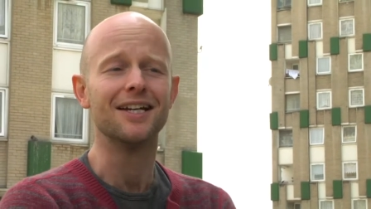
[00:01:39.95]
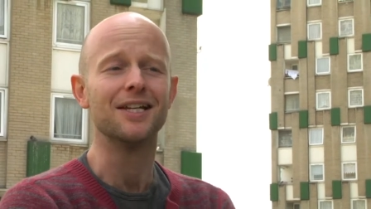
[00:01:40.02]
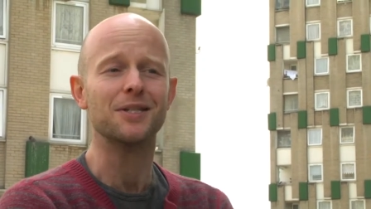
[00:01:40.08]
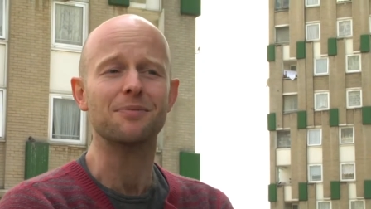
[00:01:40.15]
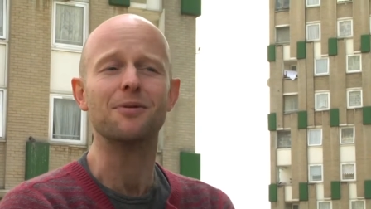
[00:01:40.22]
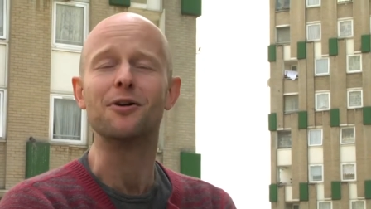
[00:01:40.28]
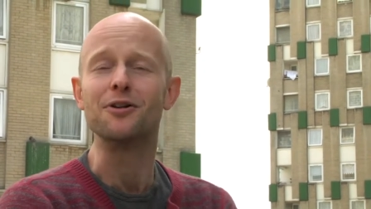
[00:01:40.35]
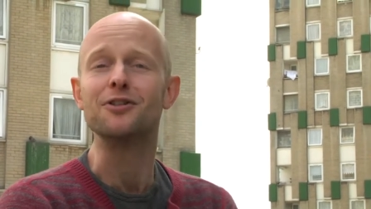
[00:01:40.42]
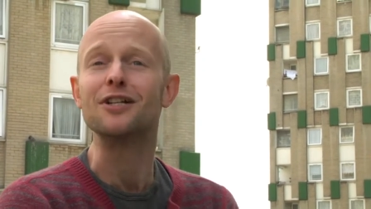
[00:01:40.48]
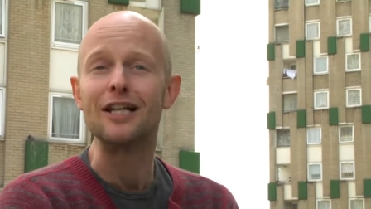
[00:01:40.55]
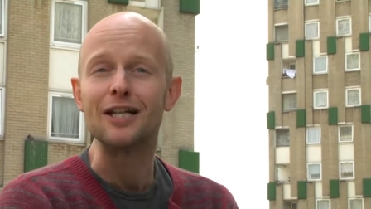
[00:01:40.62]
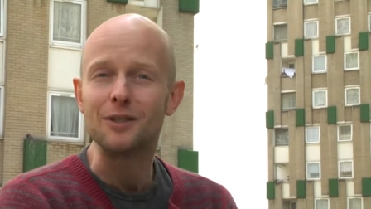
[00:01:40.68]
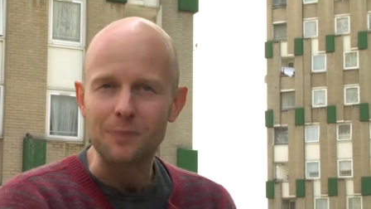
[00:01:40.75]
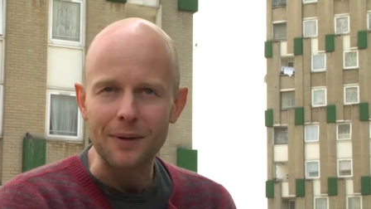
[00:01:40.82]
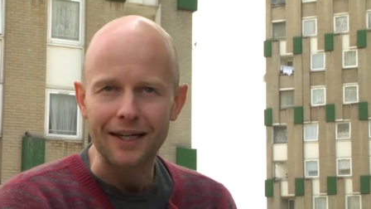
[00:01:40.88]

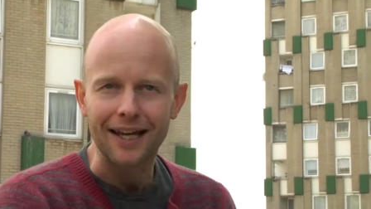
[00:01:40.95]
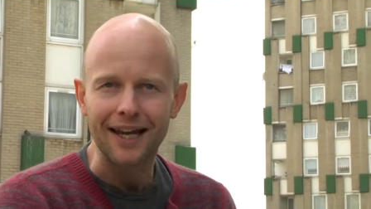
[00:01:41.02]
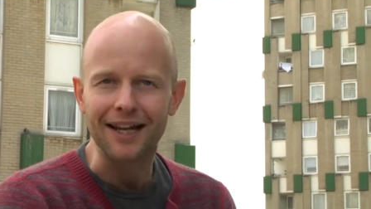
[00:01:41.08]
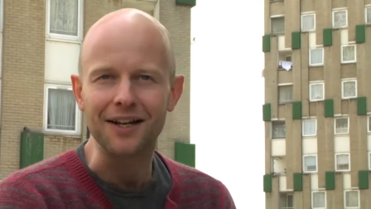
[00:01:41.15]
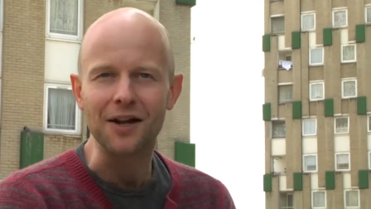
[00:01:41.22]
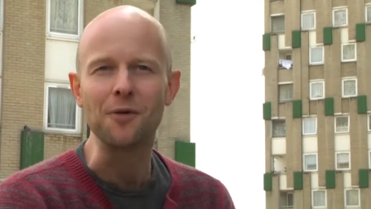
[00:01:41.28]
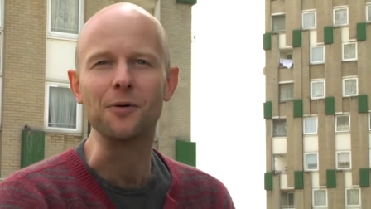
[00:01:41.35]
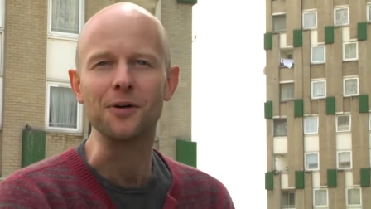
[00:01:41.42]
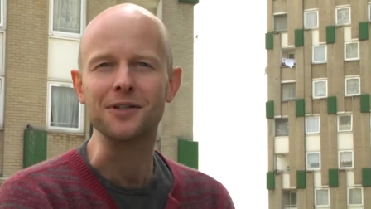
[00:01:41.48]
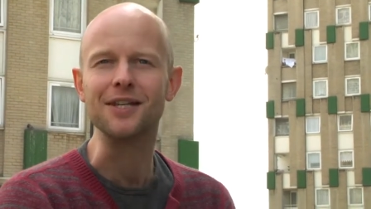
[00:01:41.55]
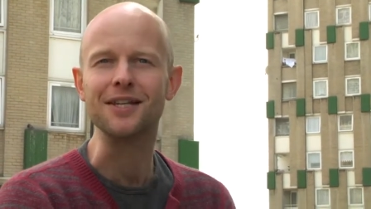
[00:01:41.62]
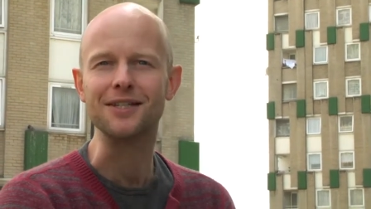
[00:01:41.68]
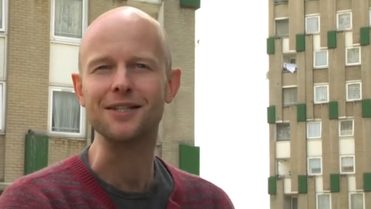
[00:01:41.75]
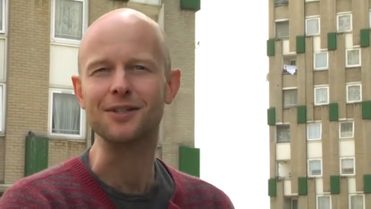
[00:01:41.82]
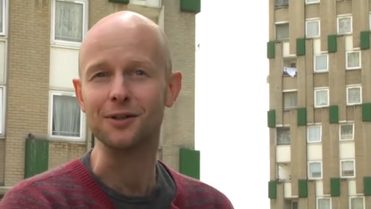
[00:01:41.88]
spiritually speaking, no one
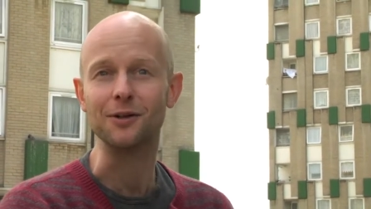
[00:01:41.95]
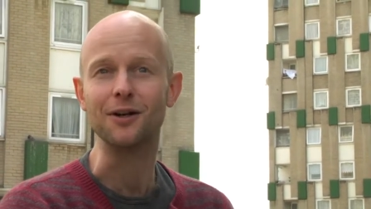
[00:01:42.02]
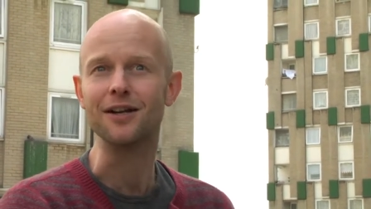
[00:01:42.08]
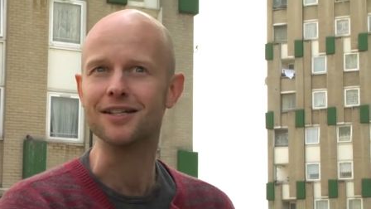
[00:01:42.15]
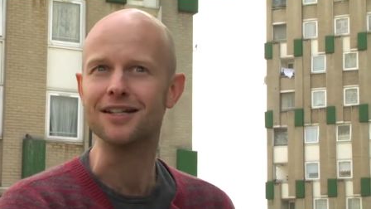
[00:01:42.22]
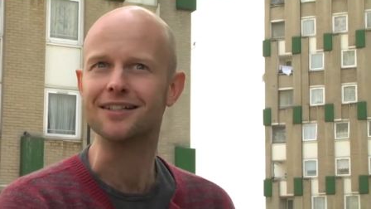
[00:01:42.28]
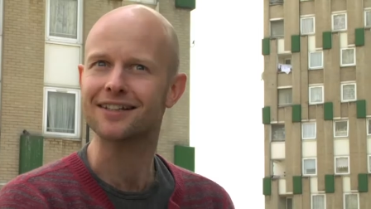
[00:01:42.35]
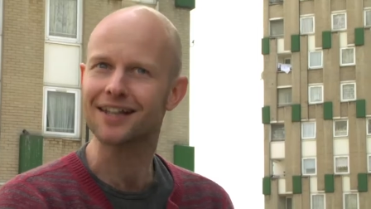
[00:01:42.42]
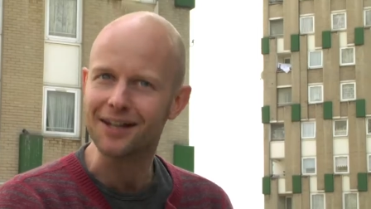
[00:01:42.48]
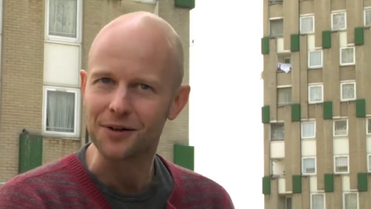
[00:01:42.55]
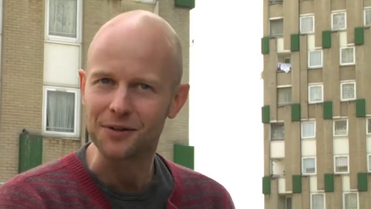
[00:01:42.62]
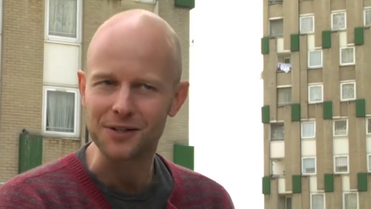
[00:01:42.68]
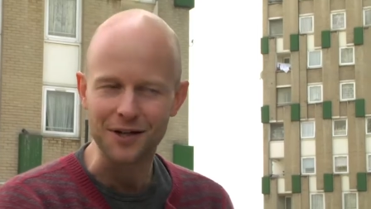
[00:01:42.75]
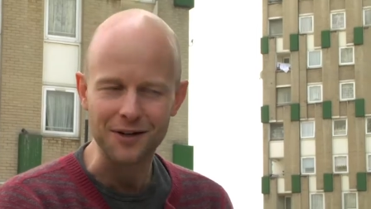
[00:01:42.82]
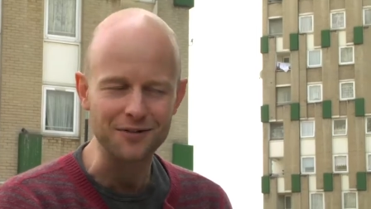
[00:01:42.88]
says it's a good idea to kill
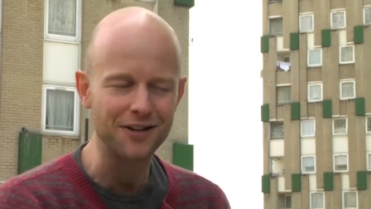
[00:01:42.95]
yourself.